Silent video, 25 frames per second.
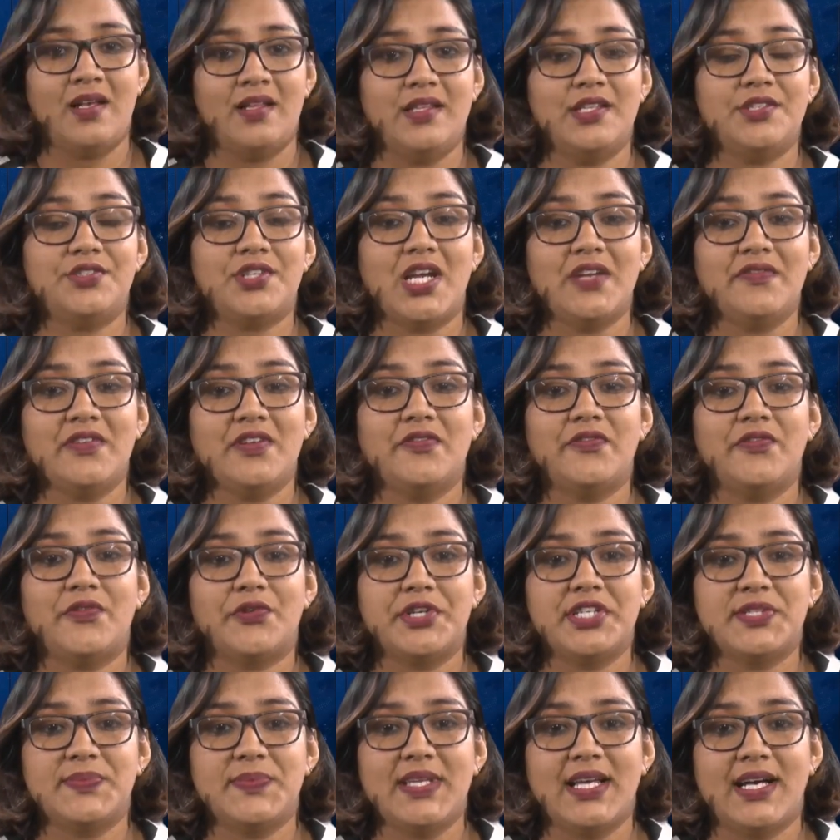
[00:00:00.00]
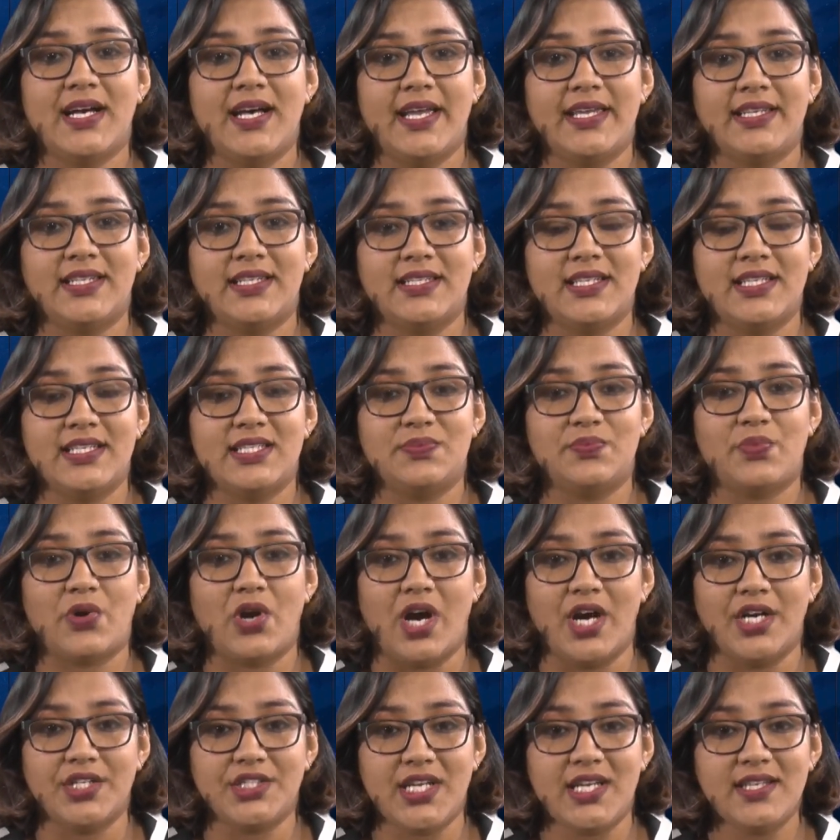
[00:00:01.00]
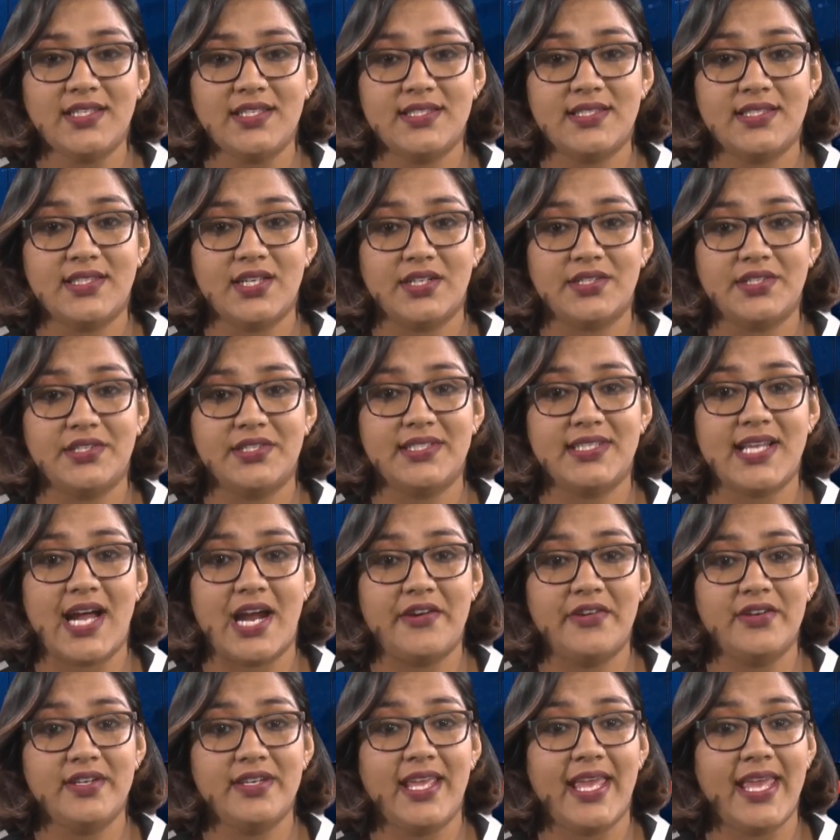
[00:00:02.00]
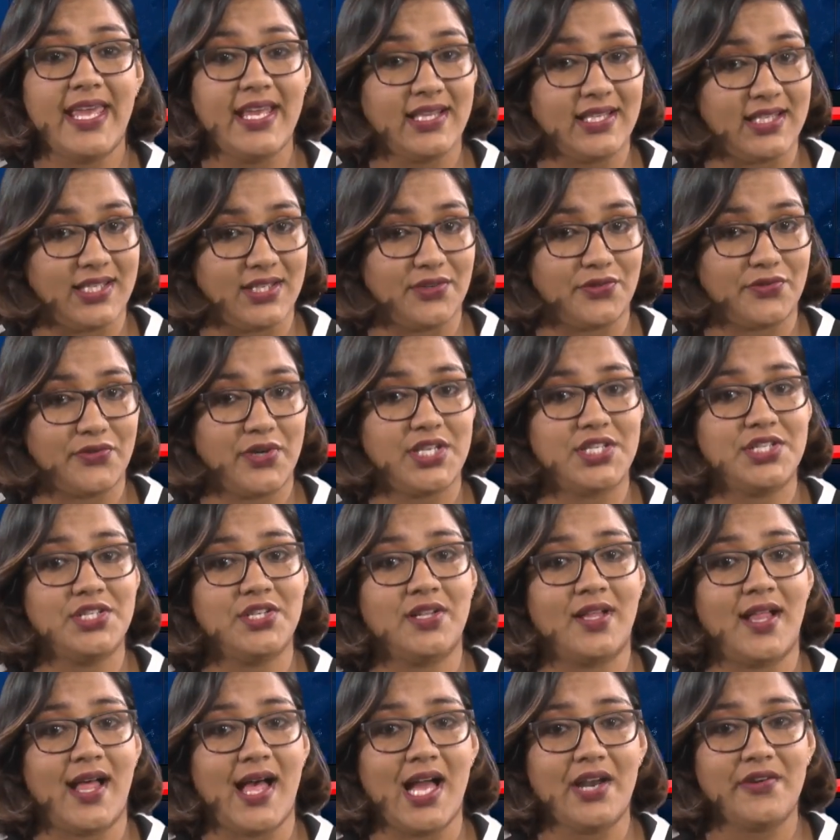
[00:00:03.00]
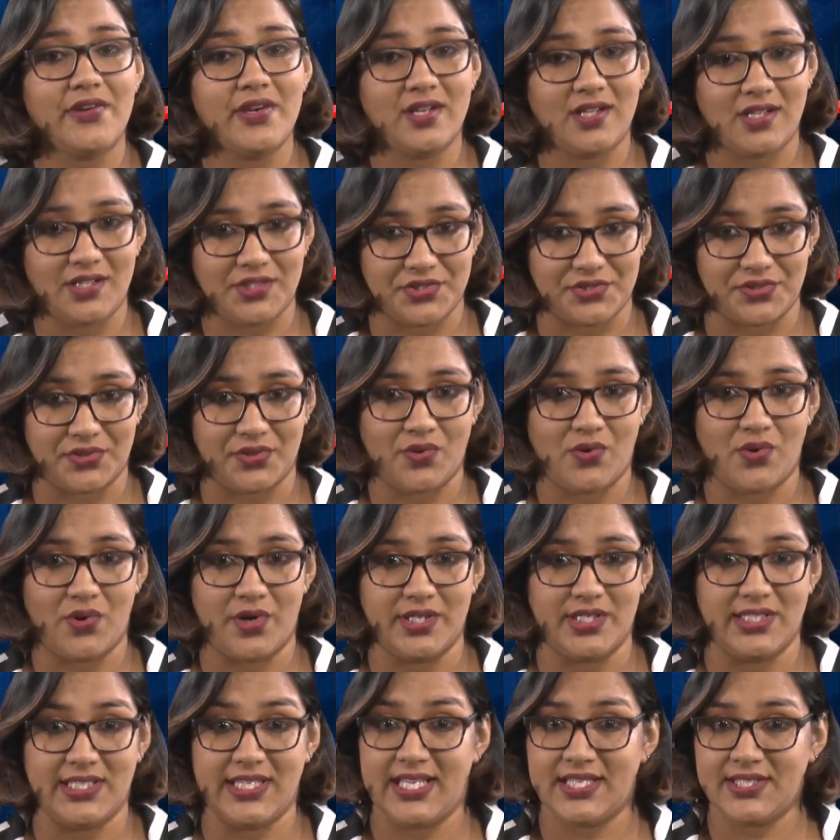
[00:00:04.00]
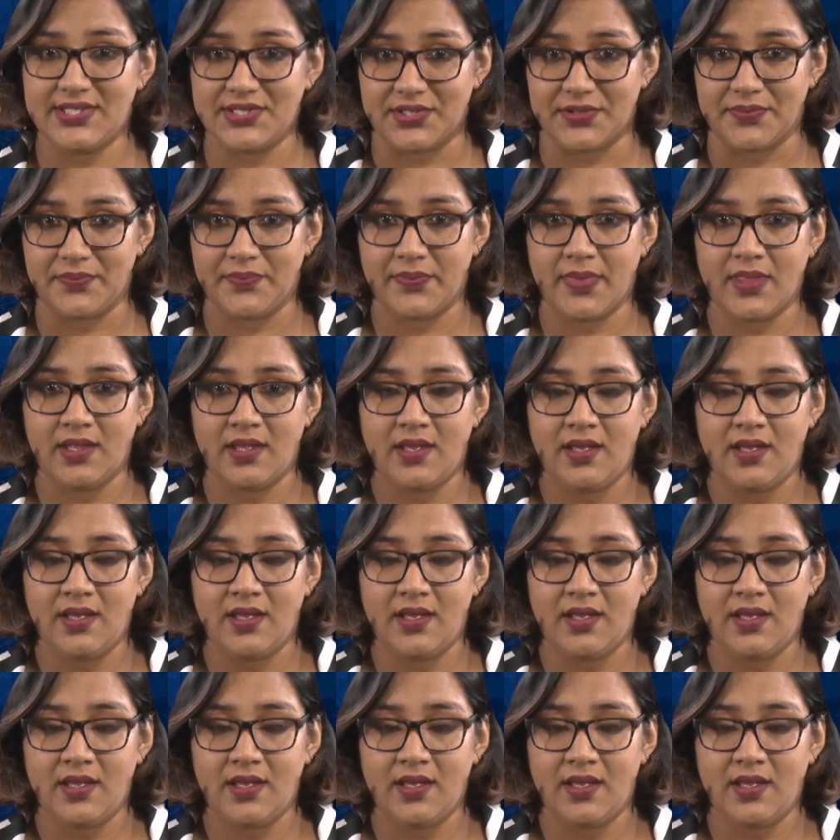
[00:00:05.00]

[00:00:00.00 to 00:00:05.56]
The driving force behind this project is Dr. Darren Haley, Regional Agriculture Coordinator.